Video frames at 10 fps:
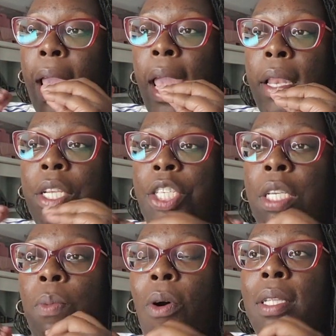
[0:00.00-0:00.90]
And
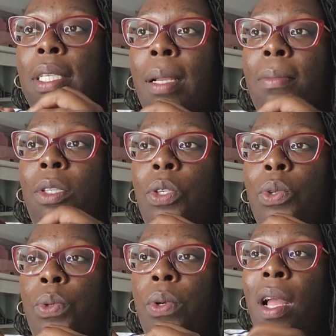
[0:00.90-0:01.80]
she wants him
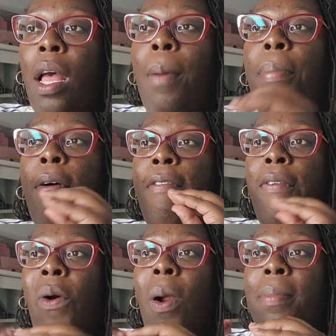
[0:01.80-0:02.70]
to
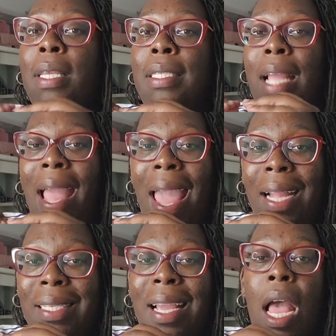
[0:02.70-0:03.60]
perform this
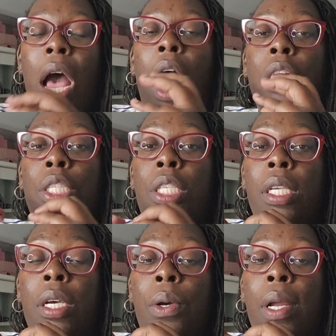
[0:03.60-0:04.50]
act
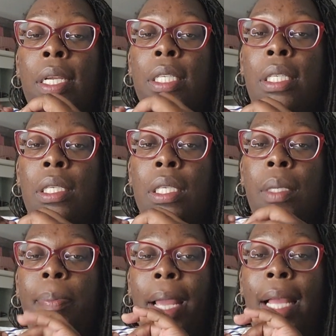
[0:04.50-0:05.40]
until
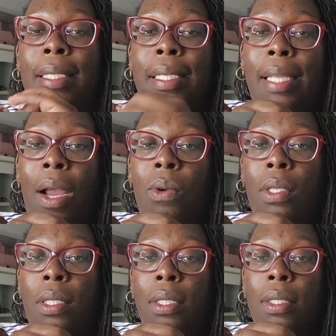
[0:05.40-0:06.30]
she passes
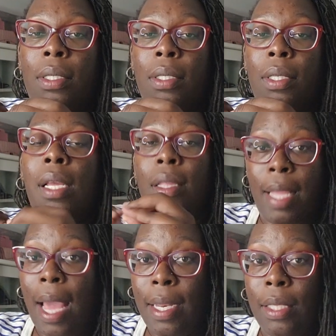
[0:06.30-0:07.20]
out.
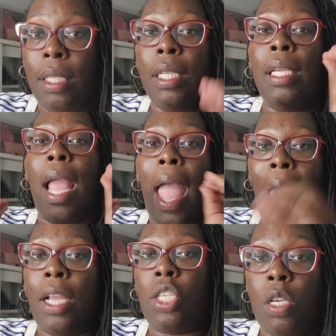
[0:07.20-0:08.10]
That is the
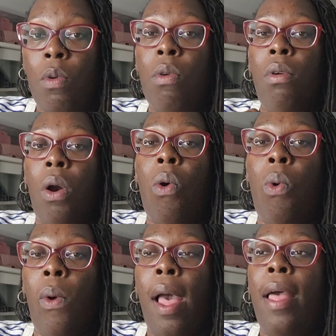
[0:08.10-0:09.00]
actual
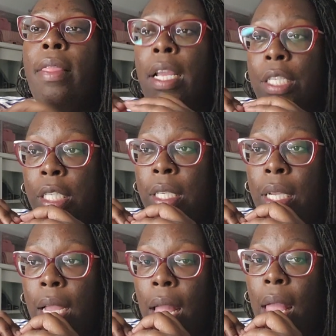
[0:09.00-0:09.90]
goal that
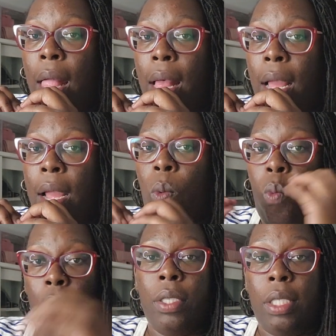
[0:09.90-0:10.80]
she
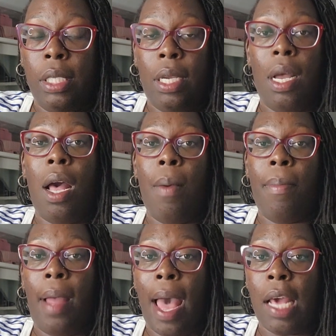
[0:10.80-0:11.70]
wants to
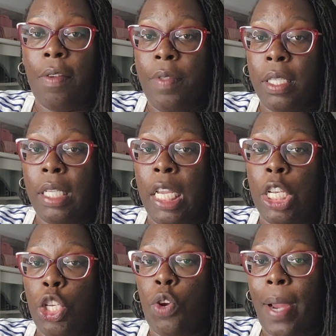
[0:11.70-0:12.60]
come out of this
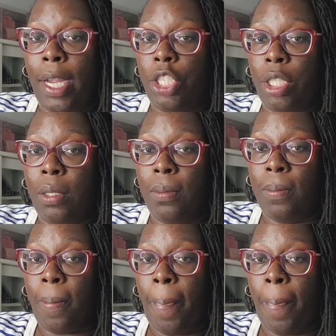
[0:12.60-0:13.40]
interaction.